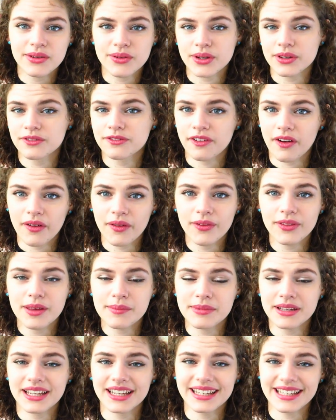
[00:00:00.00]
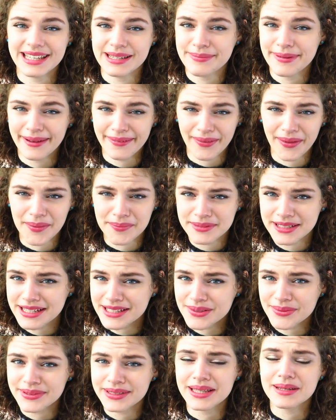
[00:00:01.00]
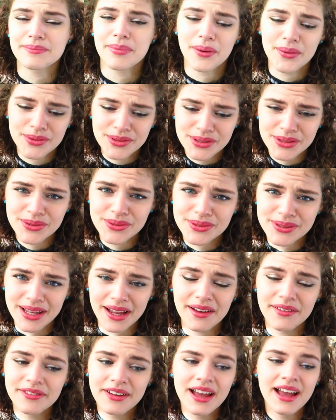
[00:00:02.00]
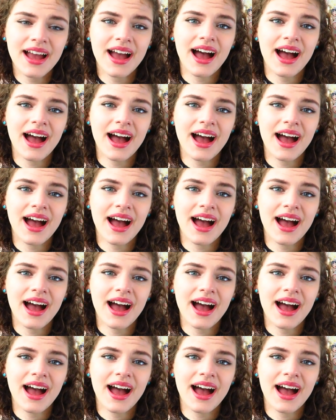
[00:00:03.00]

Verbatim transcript: you can follow them and get email updates when they post new stuff.